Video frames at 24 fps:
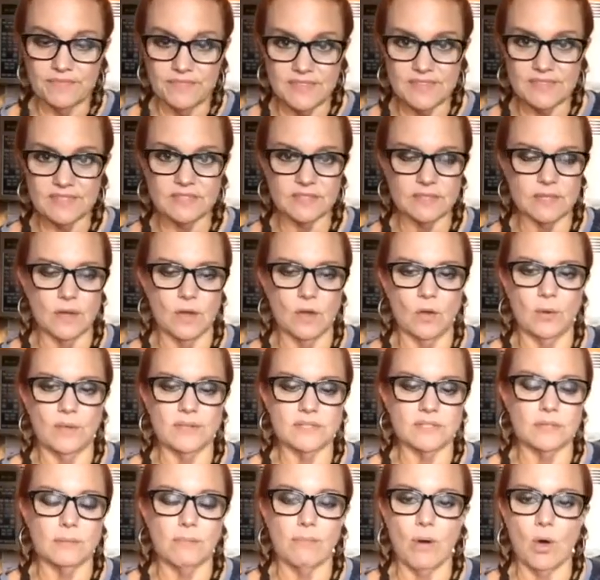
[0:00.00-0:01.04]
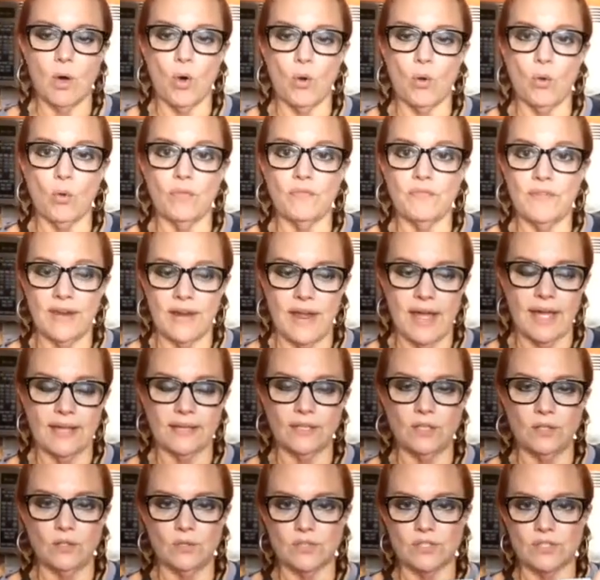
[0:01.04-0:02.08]
This though is the bowl that
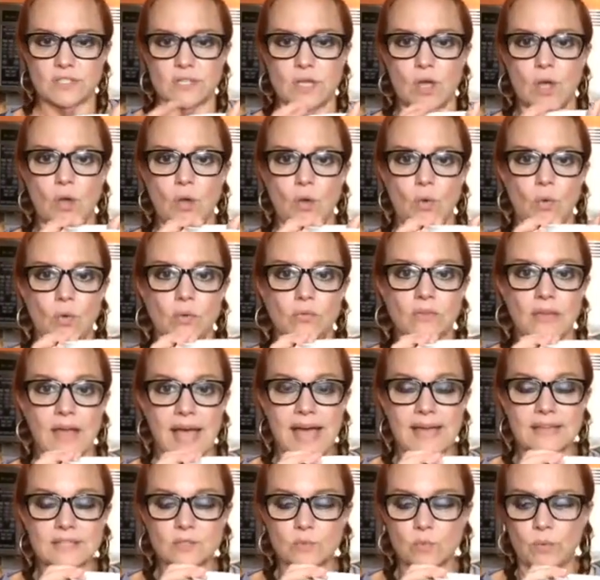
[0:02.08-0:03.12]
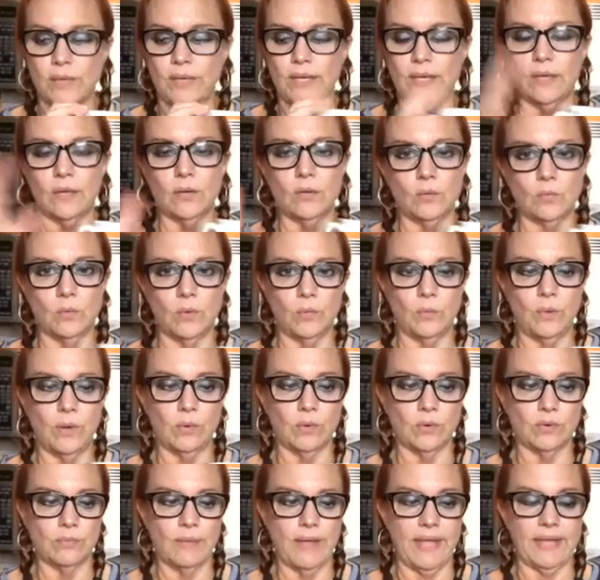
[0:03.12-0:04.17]
I used. So last week when
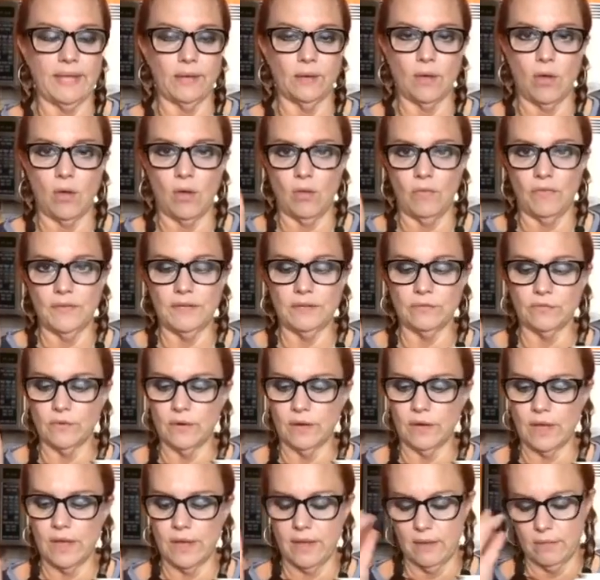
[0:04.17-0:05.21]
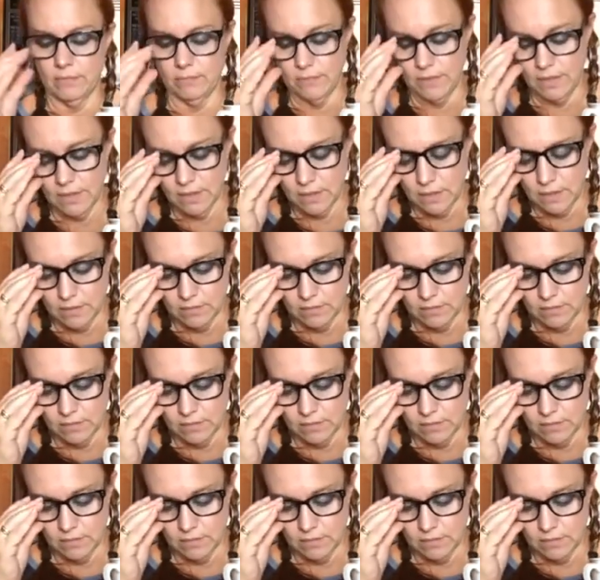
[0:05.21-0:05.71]
we were making all the different um,